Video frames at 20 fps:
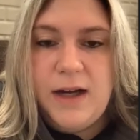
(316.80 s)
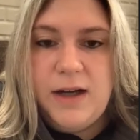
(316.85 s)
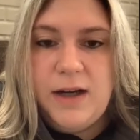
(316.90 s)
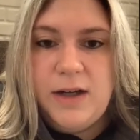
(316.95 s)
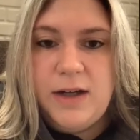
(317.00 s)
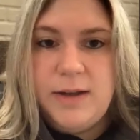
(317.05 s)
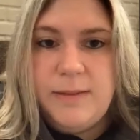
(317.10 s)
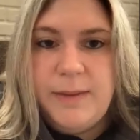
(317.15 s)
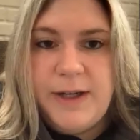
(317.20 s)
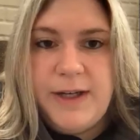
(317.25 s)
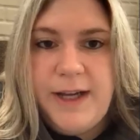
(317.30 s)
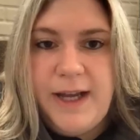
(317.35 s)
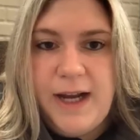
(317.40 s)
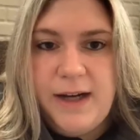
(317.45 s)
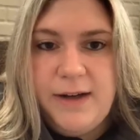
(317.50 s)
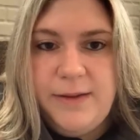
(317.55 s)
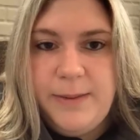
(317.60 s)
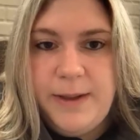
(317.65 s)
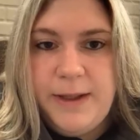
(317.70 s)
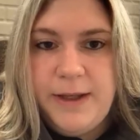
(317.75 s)

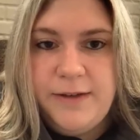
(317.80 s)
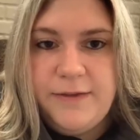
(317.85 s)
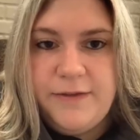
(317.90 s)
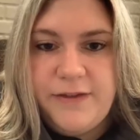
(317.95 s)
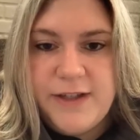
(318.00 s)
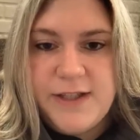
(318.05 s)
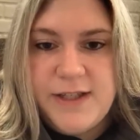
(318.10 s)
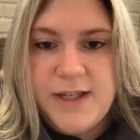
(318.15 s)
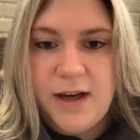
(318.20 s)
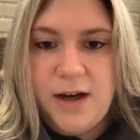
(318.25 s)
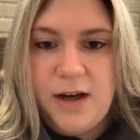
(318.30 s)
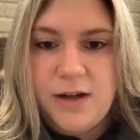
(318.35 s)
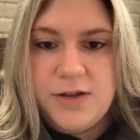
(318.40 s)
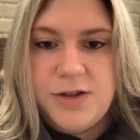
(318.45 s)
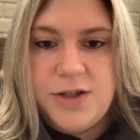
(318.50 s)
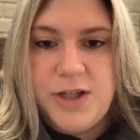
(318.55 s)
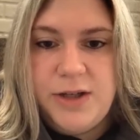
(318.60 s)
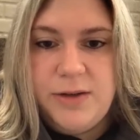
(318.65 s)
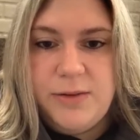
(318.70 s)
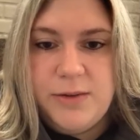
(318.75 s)
anatomy and
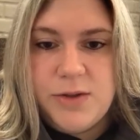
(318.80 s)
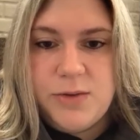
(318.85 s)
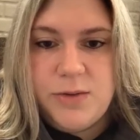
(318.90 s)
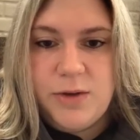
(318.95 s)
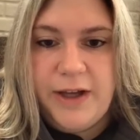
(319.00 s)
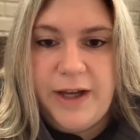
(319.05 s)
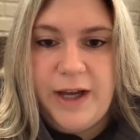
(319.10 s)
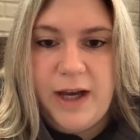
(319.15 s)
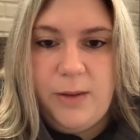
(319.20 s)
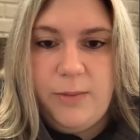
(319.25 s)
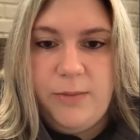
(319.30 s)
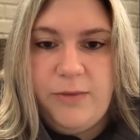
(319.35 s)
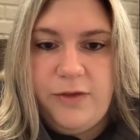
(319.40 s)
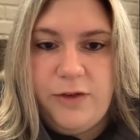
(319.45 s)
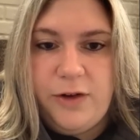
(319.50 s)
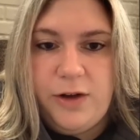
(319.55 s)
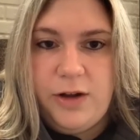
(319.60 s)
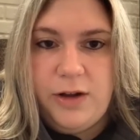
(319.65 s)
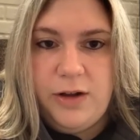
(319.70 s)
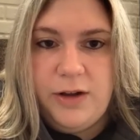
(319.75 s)
physiology was really
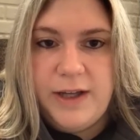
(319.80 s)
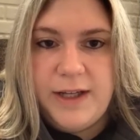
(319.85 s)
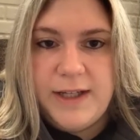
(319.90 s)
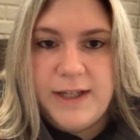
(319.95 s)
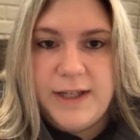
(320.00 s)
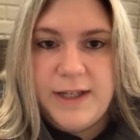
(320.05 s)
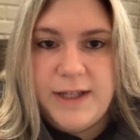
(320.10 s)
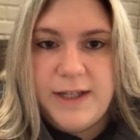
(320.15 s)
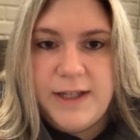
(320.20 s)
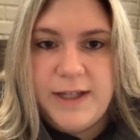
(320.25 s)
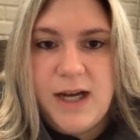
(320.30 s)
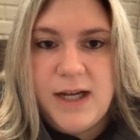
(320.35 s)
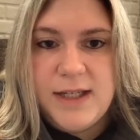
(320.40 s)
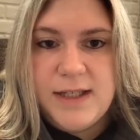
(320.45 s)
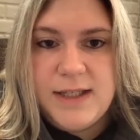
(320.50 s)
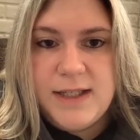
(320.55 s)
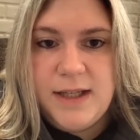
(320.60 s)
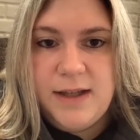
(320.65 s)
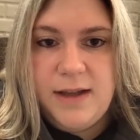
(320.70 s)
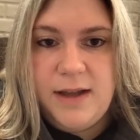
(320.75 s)
helpful. It's
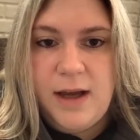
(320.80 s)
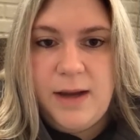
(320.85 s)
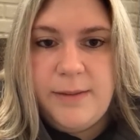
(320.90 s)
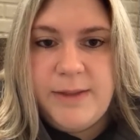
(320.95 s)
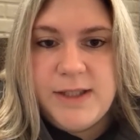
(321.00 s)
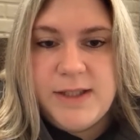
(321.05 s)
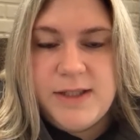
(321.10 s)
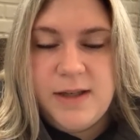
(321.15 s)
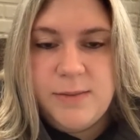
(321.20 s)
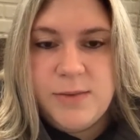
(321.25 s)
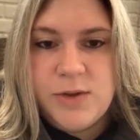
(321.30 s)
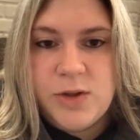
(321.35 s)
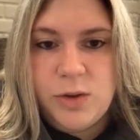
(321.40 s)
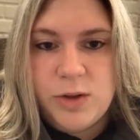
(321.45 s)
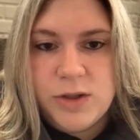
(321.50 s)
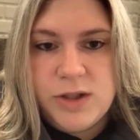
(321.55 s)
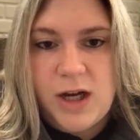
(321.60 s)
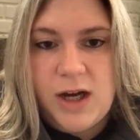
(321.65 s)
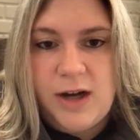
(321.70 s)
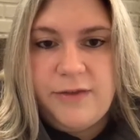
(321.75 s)
not, I mean, some
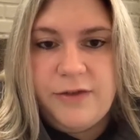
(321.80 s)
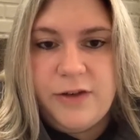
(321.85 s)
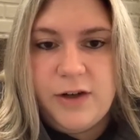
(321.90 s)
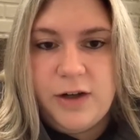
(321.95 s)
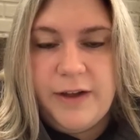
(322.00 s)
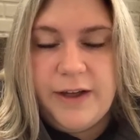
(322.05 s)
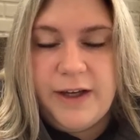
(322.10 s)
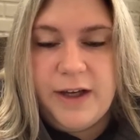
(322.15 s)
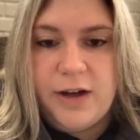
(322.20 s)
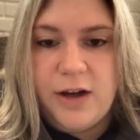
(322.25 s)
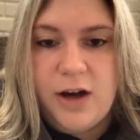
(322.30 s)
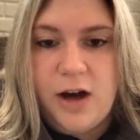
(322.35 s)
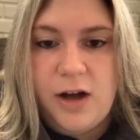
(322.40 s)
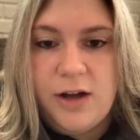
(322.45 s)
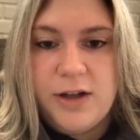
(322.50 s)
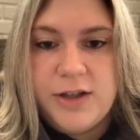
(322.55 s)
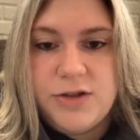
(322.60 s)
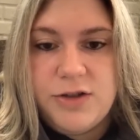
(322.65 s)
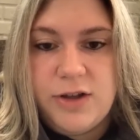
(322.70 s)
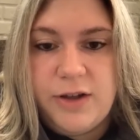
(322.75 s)
schools offer like a
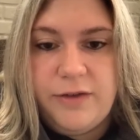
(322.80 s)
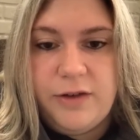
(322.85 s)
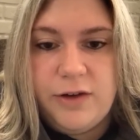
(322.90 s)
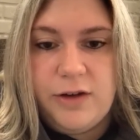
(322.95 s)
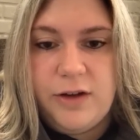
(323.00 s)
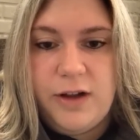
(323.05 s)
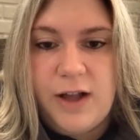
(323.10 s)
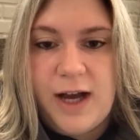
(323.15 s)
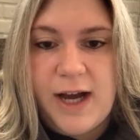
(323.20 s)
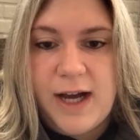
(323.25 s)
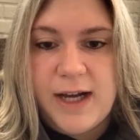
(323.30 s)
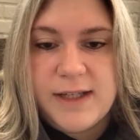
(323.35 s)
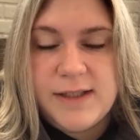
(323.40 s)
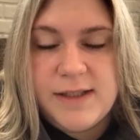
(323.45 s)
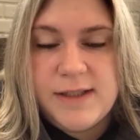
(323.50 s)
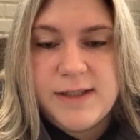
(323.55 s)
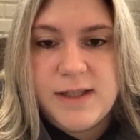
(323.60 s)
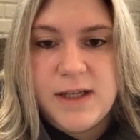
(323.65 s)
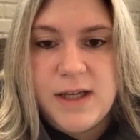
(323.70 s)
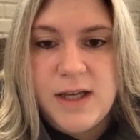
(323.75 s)
college level
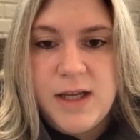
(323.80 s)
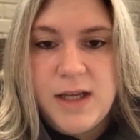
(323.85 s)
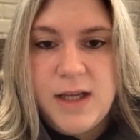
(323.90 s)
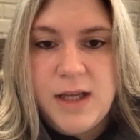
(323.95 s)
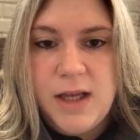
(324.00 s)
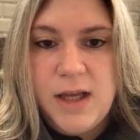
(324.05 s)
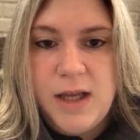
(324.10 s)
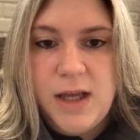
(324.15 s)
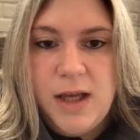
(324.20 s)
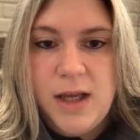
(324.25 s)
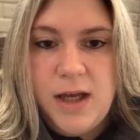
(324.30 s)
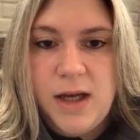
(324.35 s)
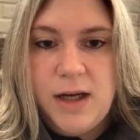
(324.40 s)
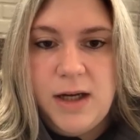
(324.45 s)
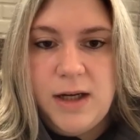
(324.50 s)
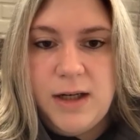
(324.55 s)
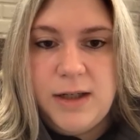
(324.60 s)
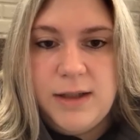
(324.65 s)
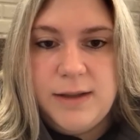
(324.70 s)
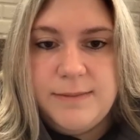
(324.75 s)
class,
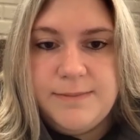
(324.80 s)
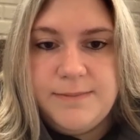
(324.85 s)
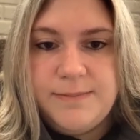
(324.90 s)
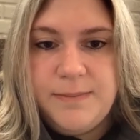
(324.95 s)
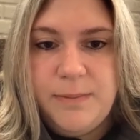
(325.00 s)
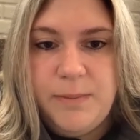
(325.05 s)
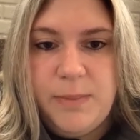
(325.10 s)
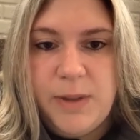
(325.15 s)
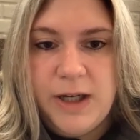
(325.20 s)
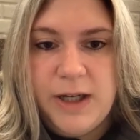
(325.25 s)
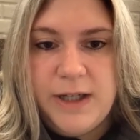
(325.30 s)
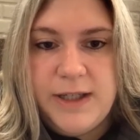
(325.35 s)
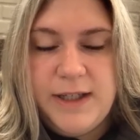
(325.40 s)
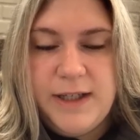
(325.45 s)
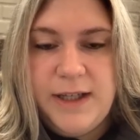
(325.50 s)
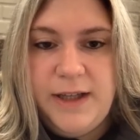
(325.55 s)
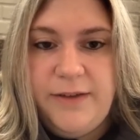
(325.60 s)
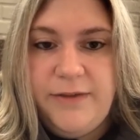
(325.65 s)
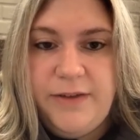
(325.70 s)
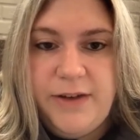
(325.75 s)
but
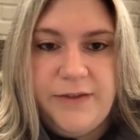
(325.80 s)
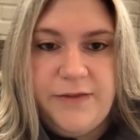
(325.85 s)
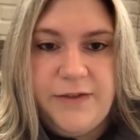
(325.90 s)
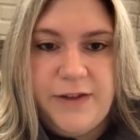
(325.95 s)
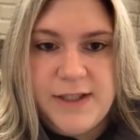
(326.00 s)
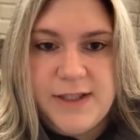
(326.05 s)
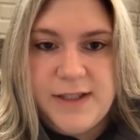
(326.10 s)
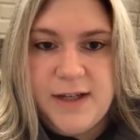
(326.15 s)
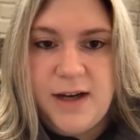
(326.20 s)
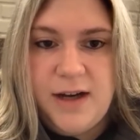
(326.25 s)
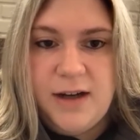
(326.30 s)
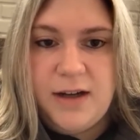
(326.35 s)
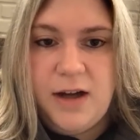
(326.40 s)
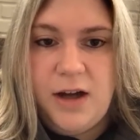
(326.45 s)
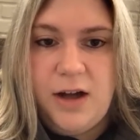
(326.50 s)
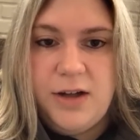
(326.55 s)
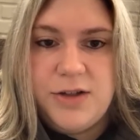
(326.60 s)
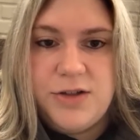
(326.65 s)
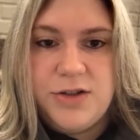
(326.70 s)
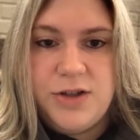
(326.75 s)
even if it's not
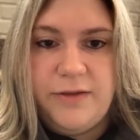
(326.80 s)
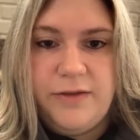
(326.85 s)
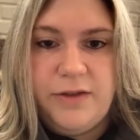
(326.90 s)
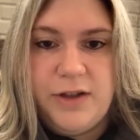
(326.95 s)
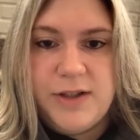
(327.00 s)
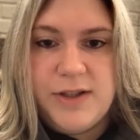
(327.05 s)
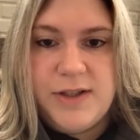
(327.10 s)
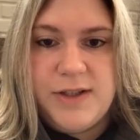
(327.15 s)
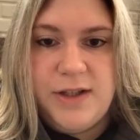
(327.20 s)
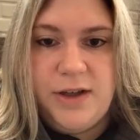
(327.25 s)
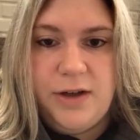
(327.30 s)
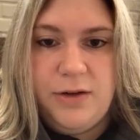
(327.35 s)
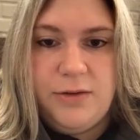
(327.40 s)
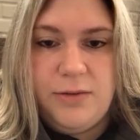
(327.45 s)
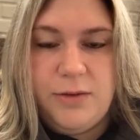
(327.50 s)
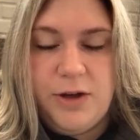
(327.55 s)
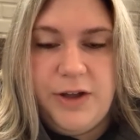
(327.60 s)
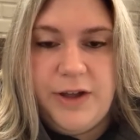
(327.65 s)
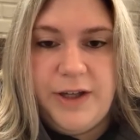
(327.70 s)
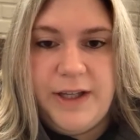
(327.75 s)
college level, it still
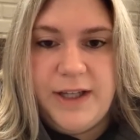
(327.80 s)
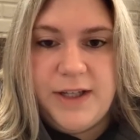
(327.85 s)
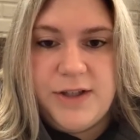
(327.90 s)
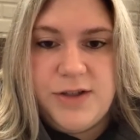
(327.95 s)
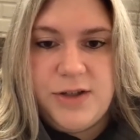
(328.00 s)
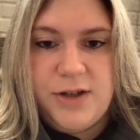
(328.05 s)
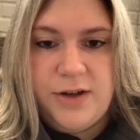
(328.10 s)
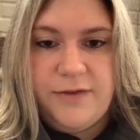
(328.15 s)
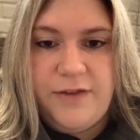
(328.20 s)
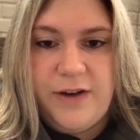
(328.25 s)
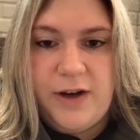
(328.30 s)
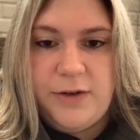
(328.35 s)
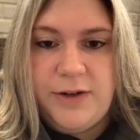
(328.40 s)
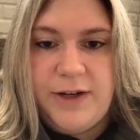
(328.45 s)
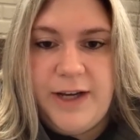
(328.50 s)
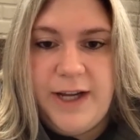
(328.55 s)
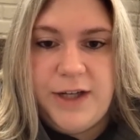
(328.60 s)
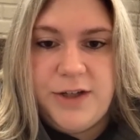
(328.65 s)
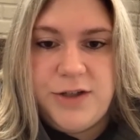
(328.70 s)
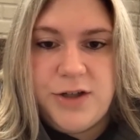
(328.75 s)
really gets your
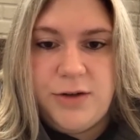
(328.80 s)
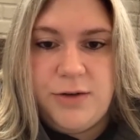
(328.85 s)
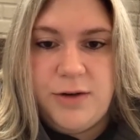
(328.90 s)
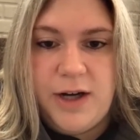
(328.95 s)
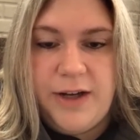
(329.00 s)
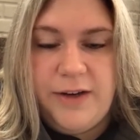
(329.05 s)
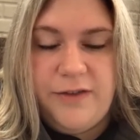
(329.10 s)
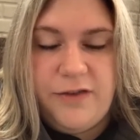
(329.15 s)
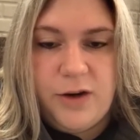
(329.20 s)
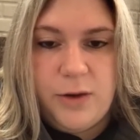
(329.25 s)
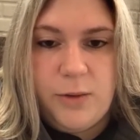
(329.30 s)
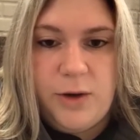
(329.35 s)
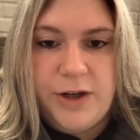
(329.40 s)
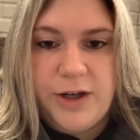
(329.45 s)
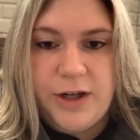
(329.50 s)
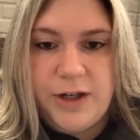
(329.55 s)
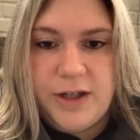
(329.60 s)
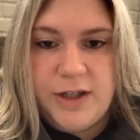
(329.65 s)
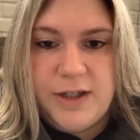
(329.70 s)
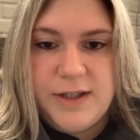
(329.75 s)
foundation ready for what
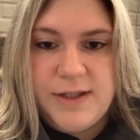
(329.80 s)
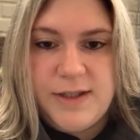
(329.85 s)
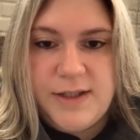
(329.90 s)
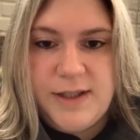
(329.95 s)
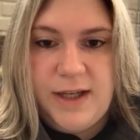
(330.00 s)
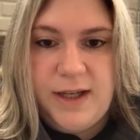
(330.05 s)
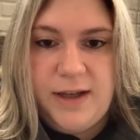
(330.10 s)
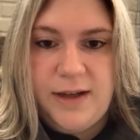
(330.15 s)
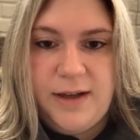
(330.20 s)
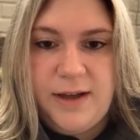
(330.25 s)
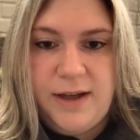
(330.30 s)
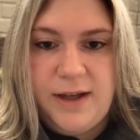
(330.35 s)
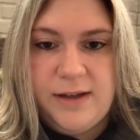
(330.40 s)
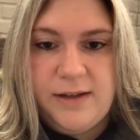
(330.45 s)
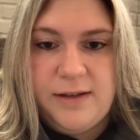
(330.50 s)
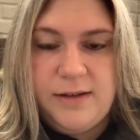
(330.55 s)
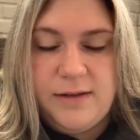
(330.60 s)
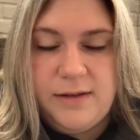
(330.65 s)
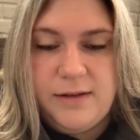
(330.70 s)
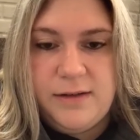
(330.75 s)
you're going to see
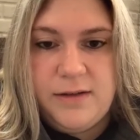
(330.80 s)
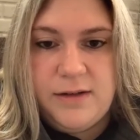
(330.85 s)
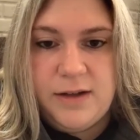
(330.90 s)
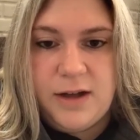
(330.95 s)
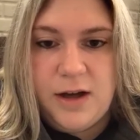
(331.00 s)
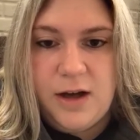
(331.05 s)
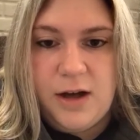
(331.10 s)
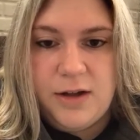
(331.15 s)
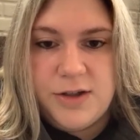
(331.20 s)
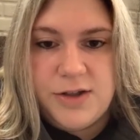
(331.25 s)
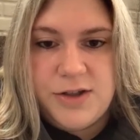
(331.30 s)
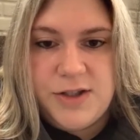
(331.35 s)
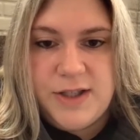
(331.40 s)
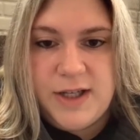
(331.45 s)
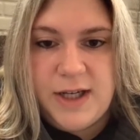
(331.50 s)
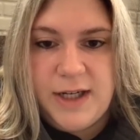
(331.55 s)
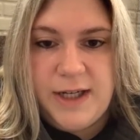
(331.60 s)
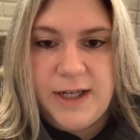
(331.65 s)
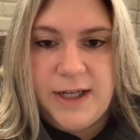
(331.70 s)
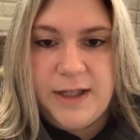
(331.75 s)
in the college
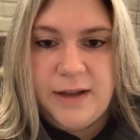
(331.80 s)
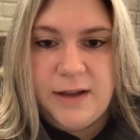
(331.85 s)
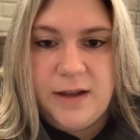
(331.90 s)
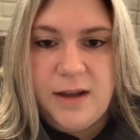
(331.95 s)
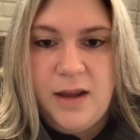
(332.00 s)
setting.